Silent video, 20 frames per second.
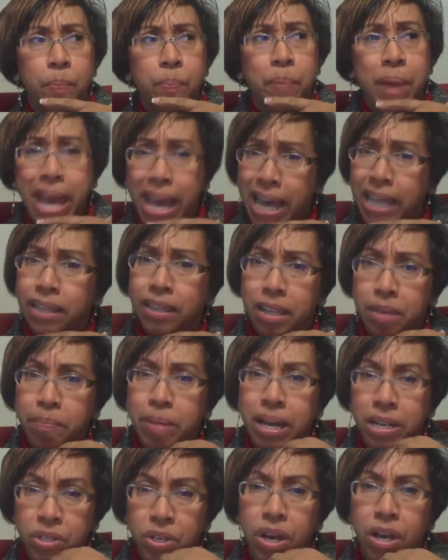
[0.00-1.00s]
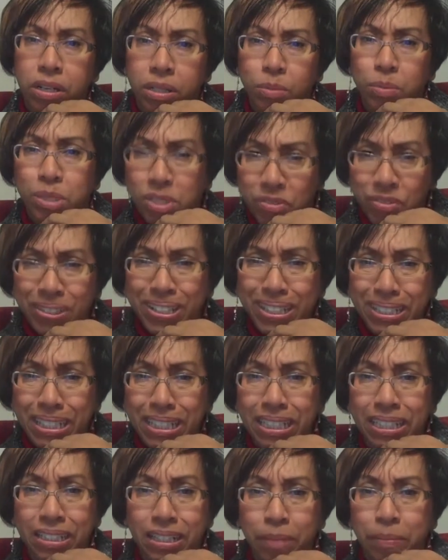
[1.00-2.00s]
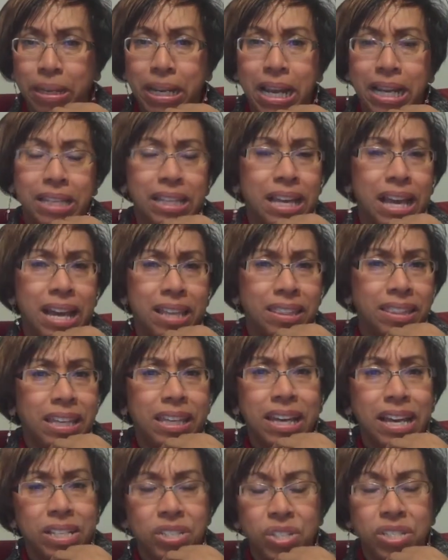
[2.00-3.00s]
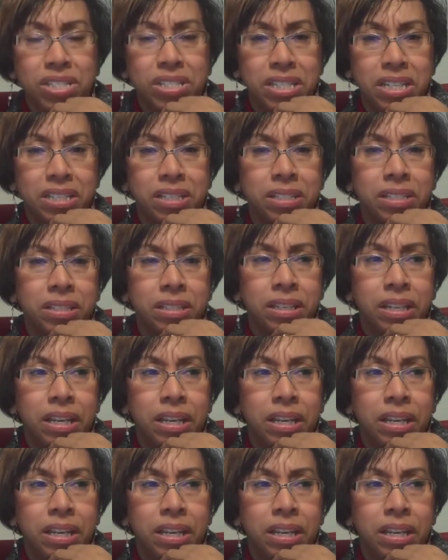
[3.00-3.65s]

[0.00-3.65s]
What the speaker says: badly my daughter was feeling. I think I just didn't